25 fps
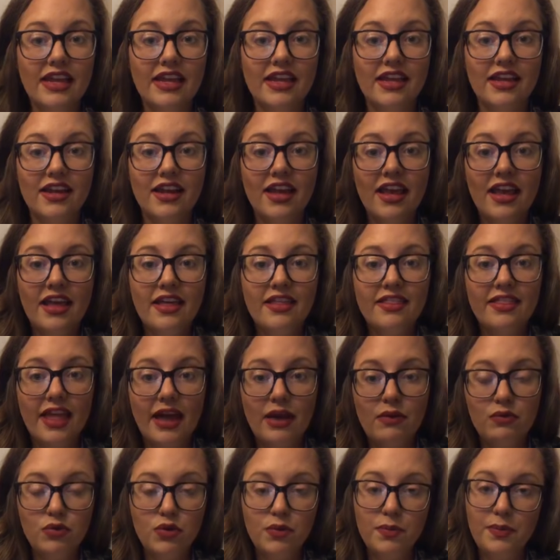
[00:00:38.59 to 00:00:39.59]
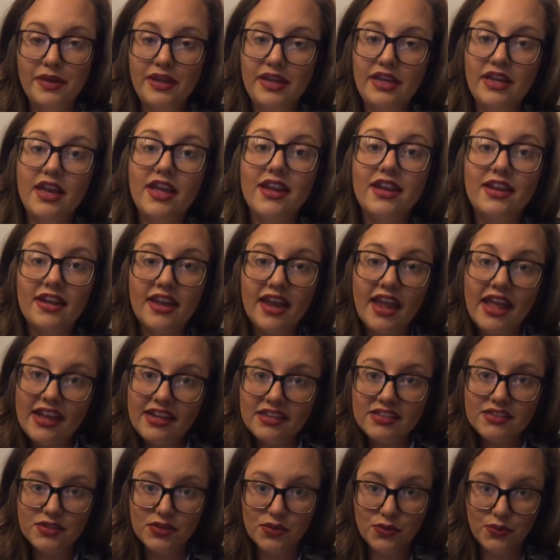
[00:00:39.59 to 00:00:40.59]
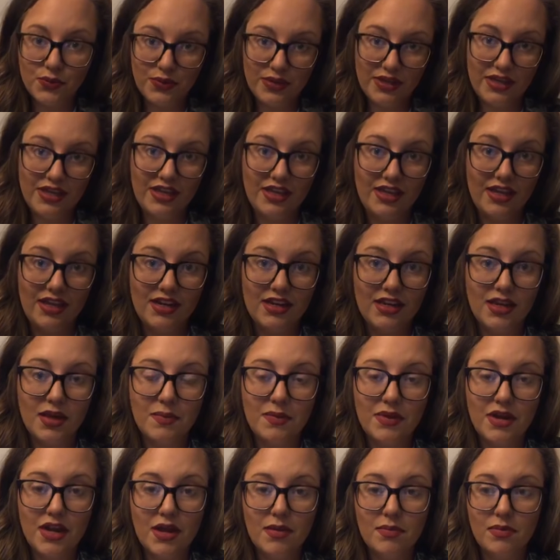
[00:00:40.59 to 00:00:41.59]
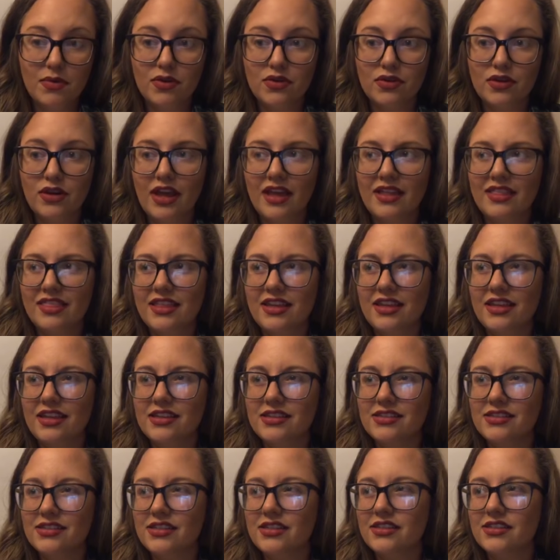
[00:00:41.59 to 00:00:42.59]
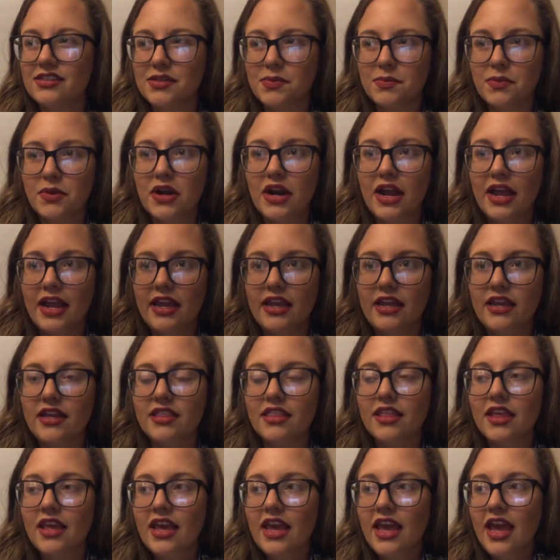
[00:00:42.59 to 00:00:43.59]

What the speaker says: and that will be next weekend coming up on, I think it's December 8th.